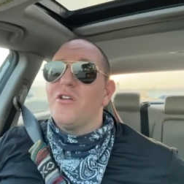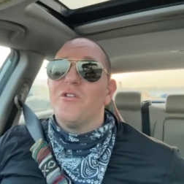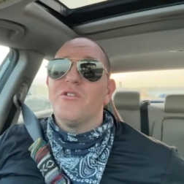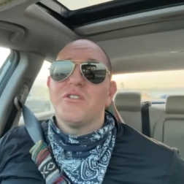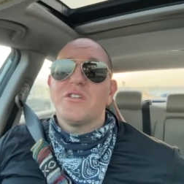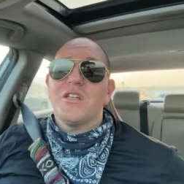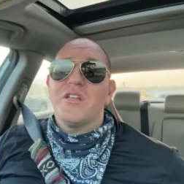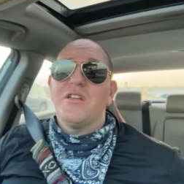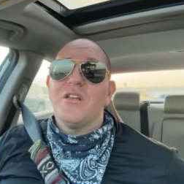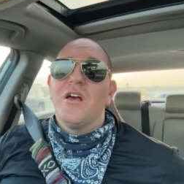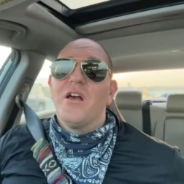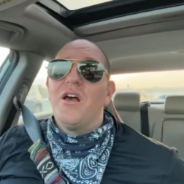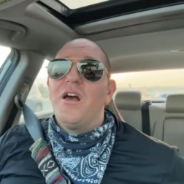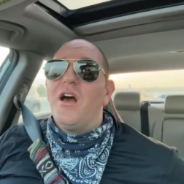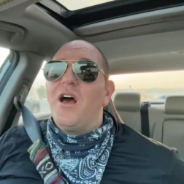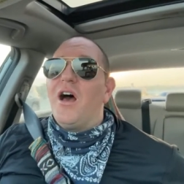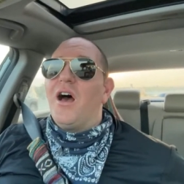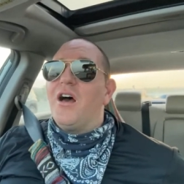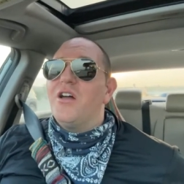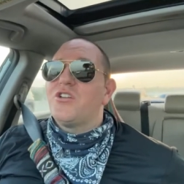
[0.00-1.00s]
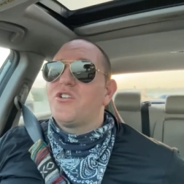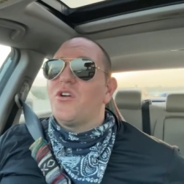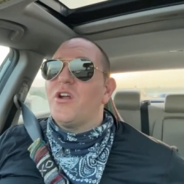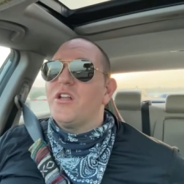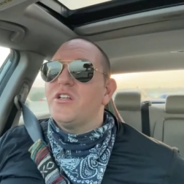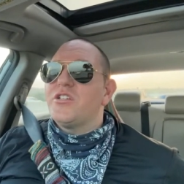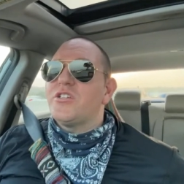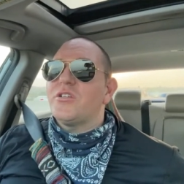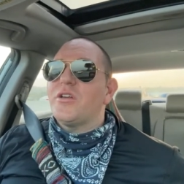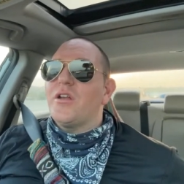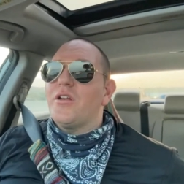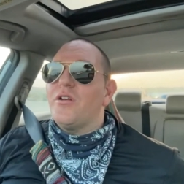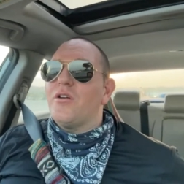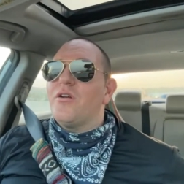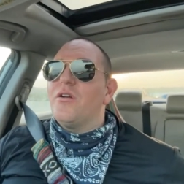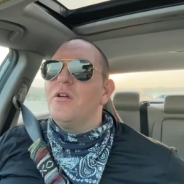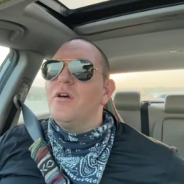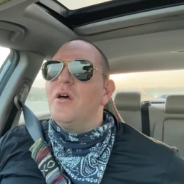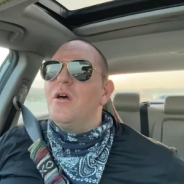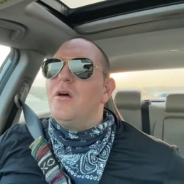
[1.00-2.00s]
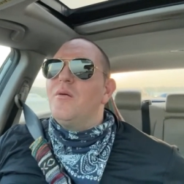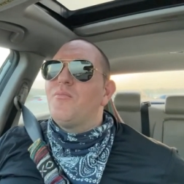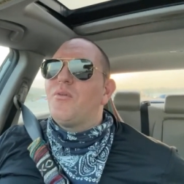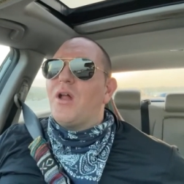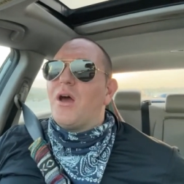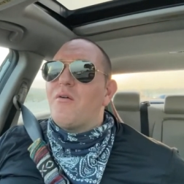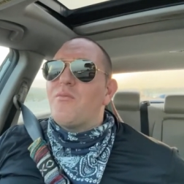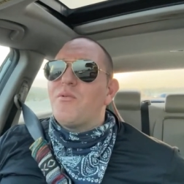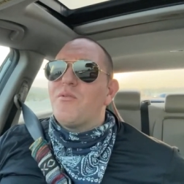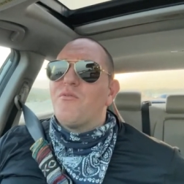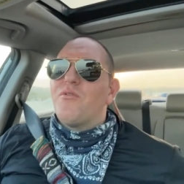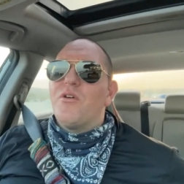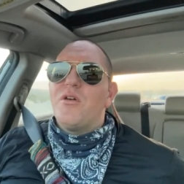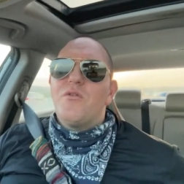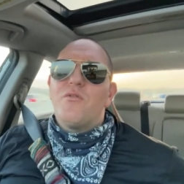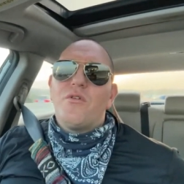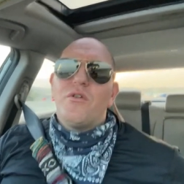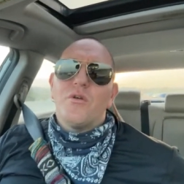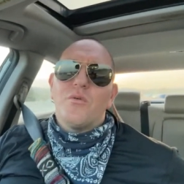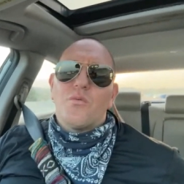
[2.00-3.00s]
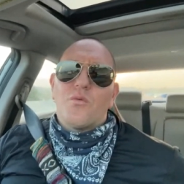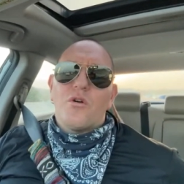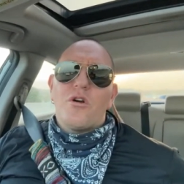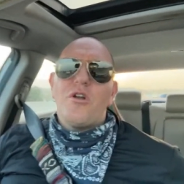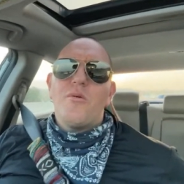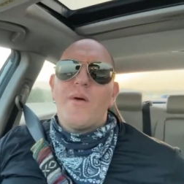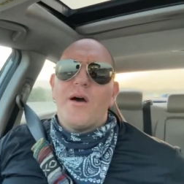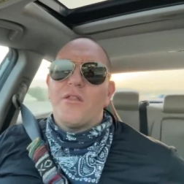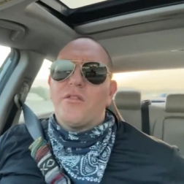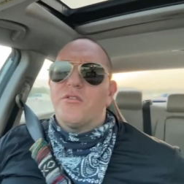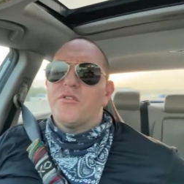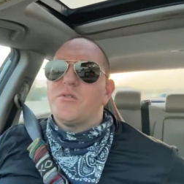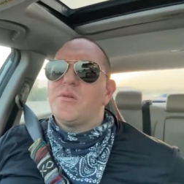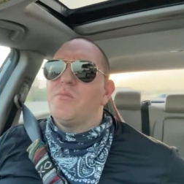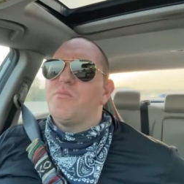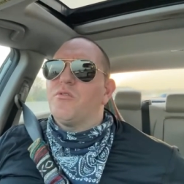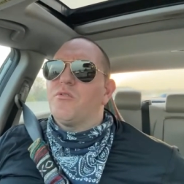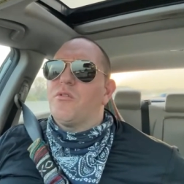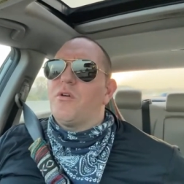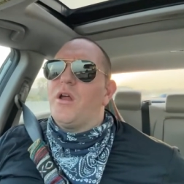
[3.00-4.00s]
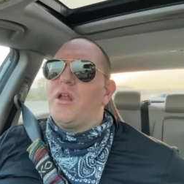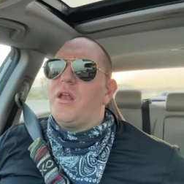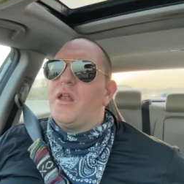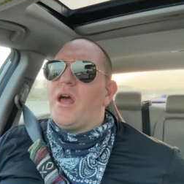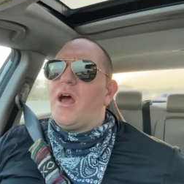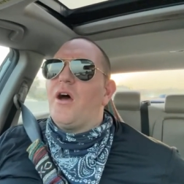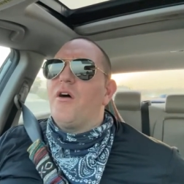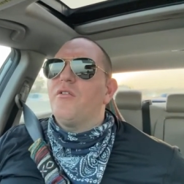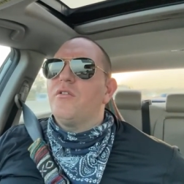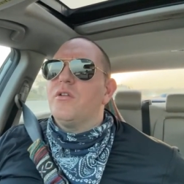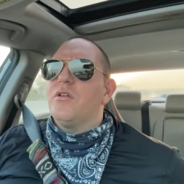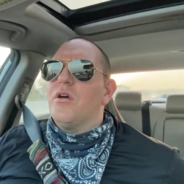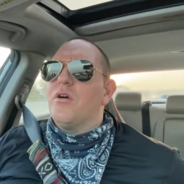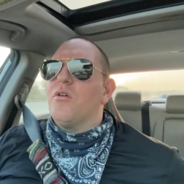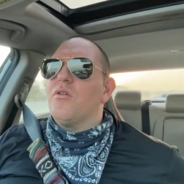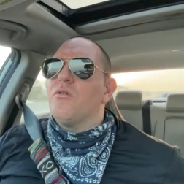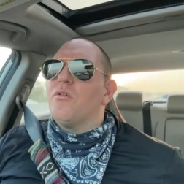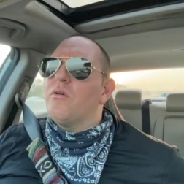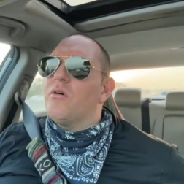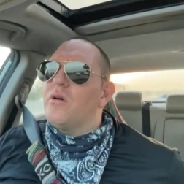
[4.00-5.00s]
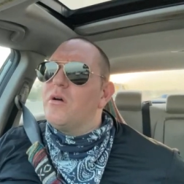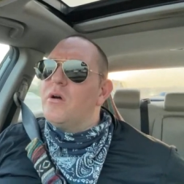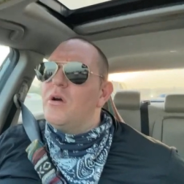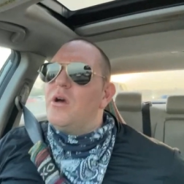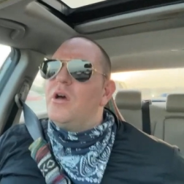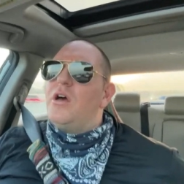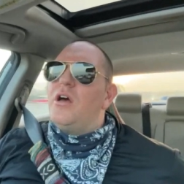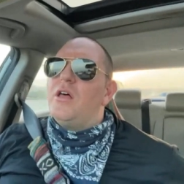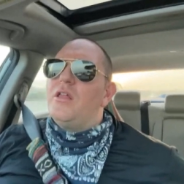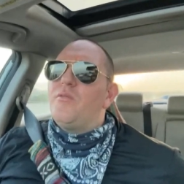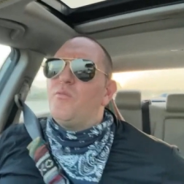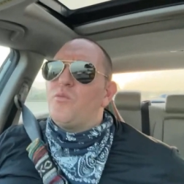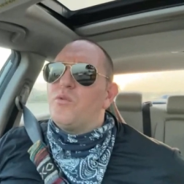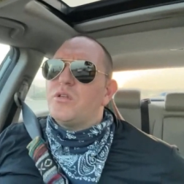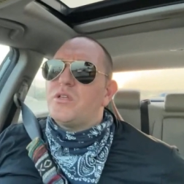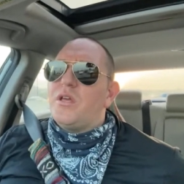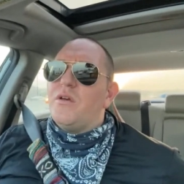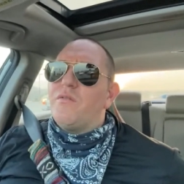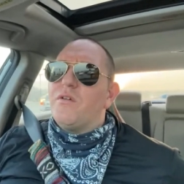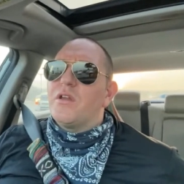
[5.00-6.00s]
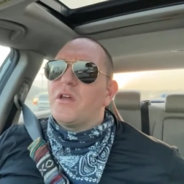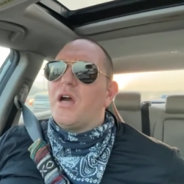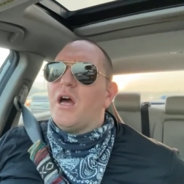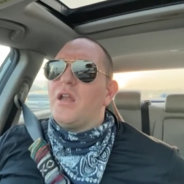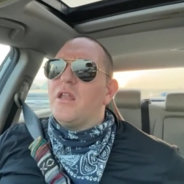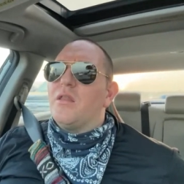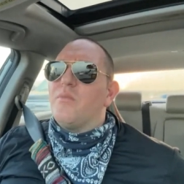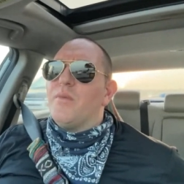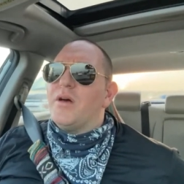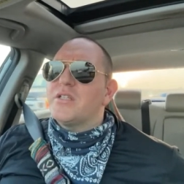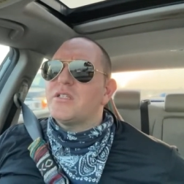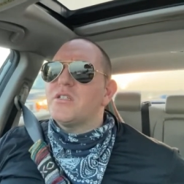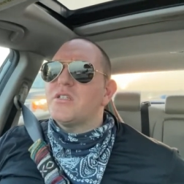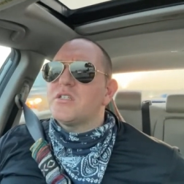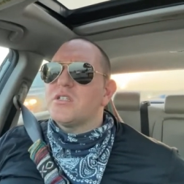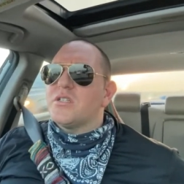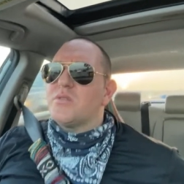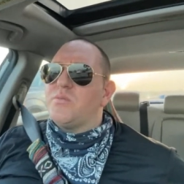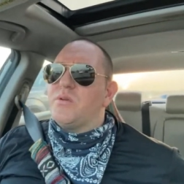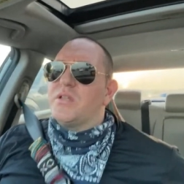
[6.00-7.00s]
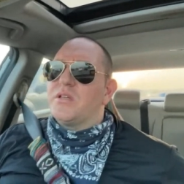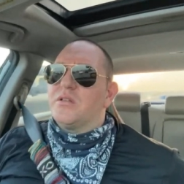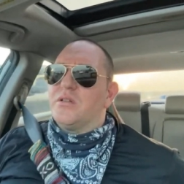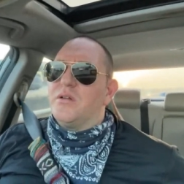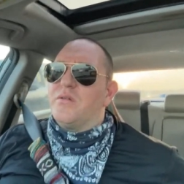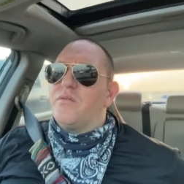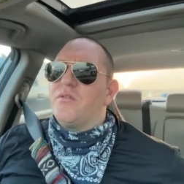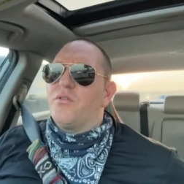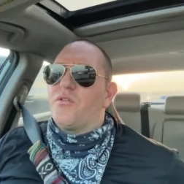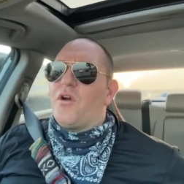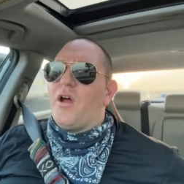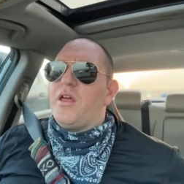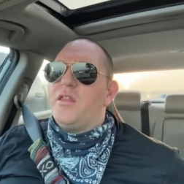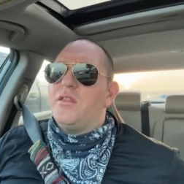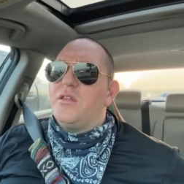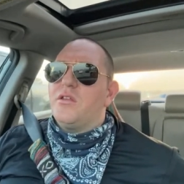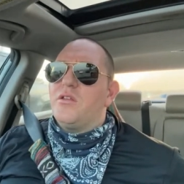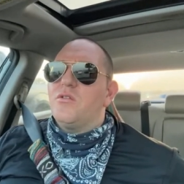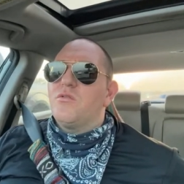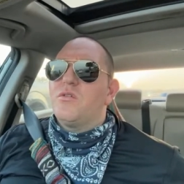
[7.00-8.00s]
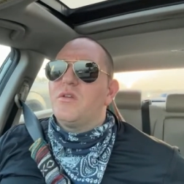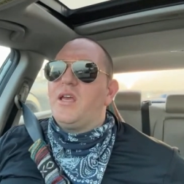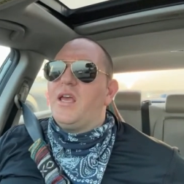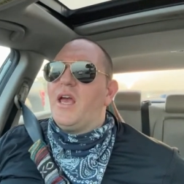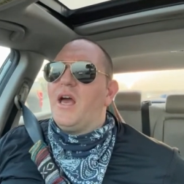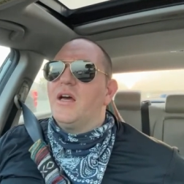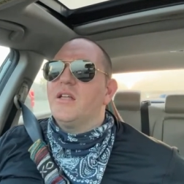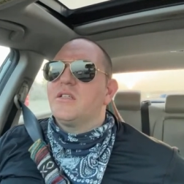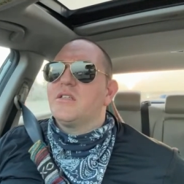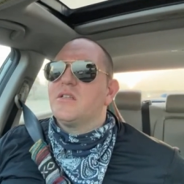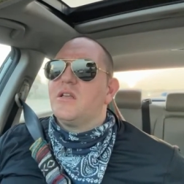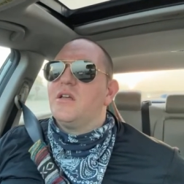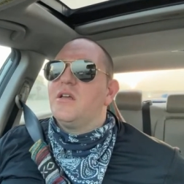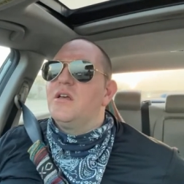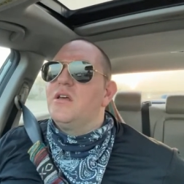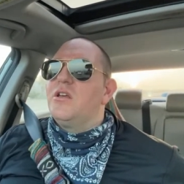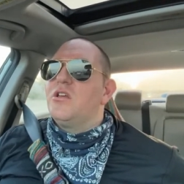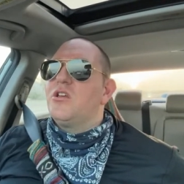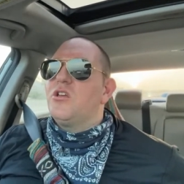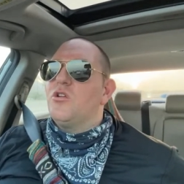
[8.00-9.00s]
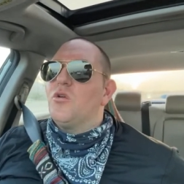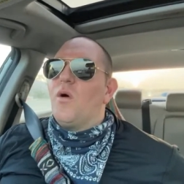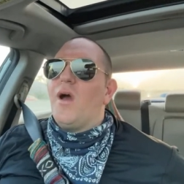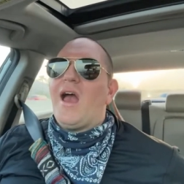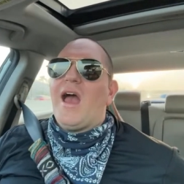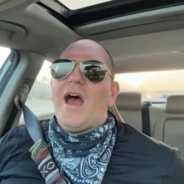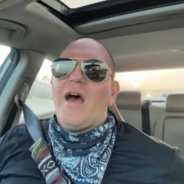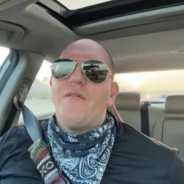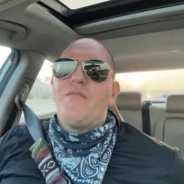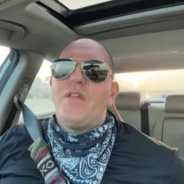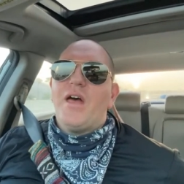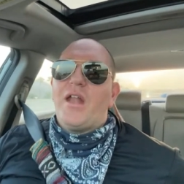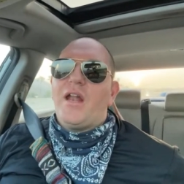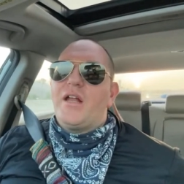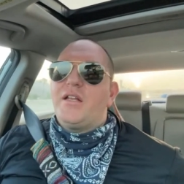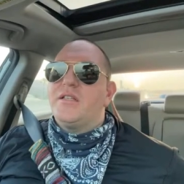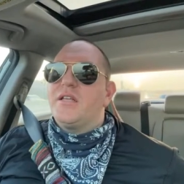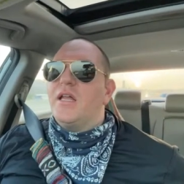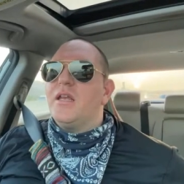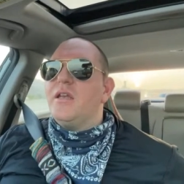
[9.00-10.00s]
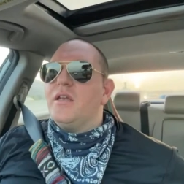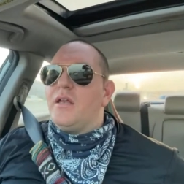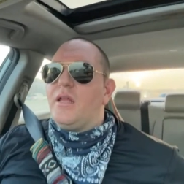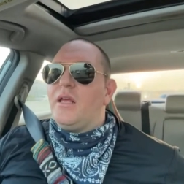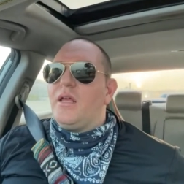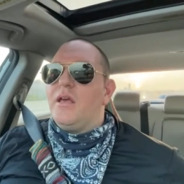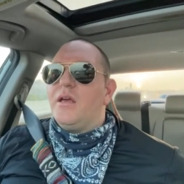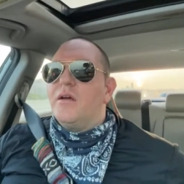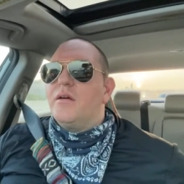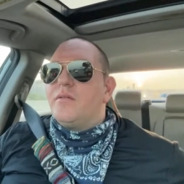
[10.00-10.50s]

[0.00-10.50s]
say, transgender, but I would be really, really worried about those people right now, given kind of the message that's being delivered, right, that you can't, have that identity.